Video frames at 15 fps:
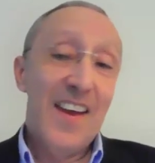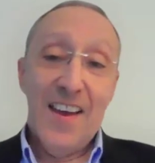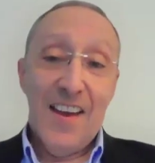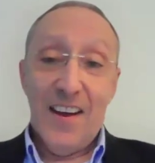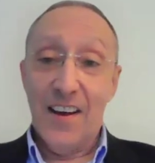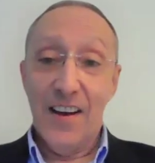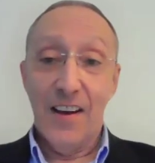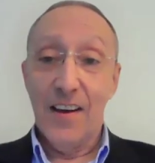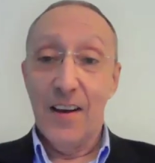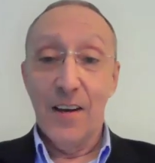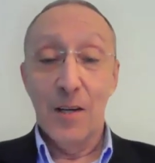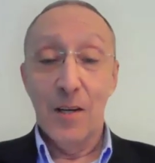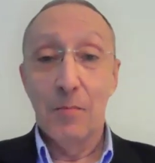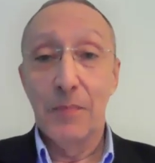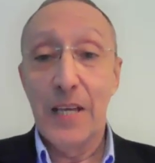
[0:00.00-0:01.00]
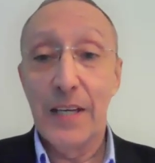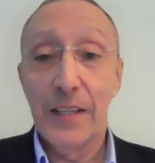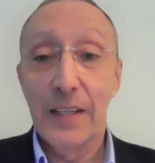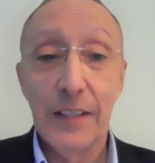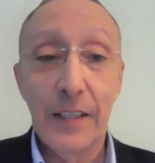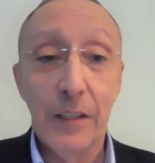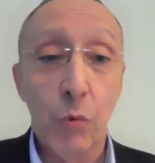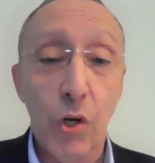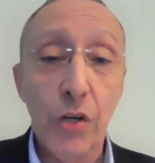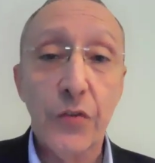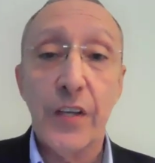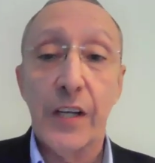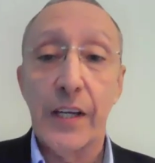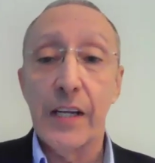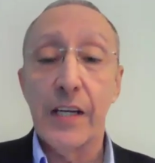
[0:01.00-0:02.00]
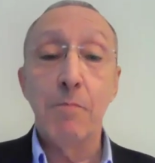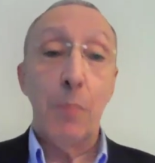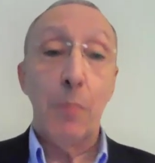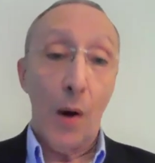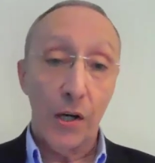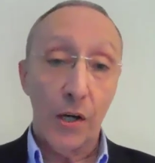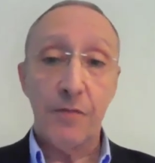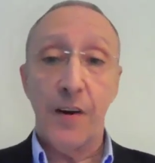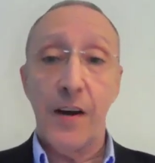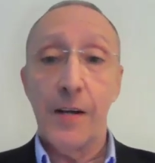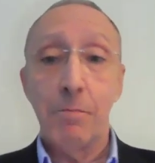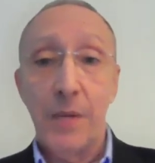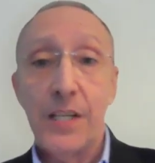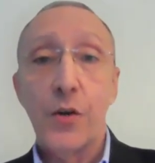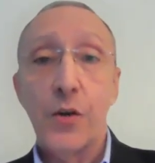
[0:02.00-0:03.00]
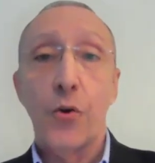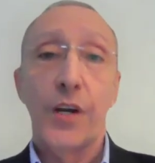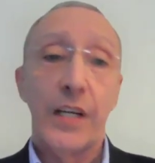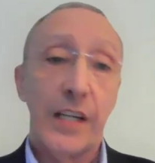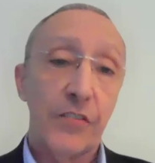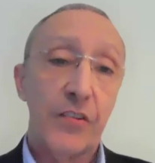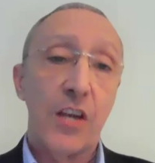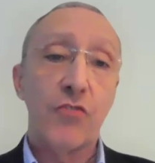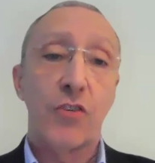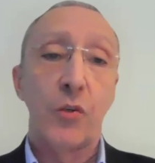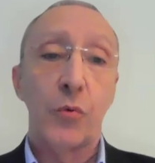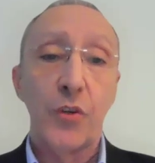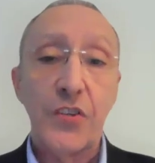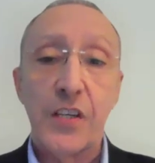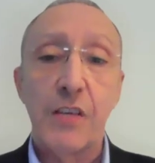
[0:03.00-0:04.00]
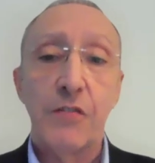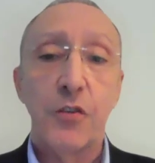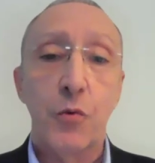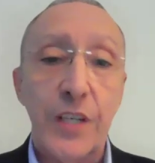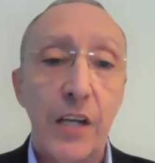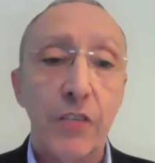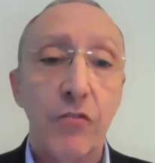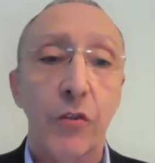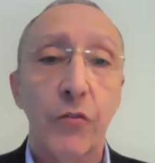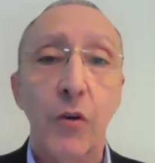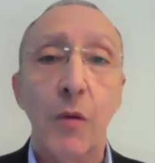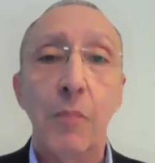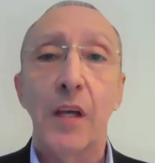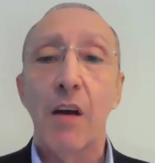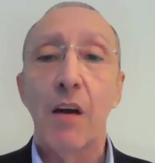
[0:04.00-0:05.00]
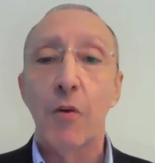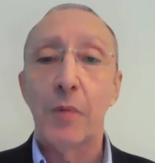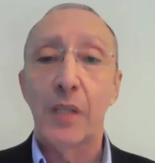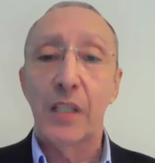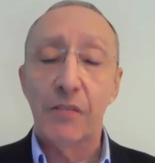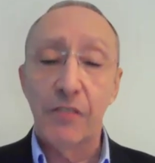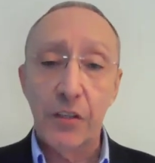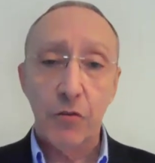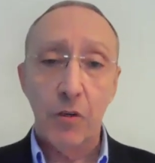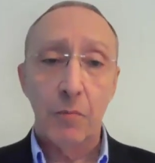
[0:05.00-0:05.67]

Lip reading: It works that any bona fide media organization receives credentials from the government of Israel.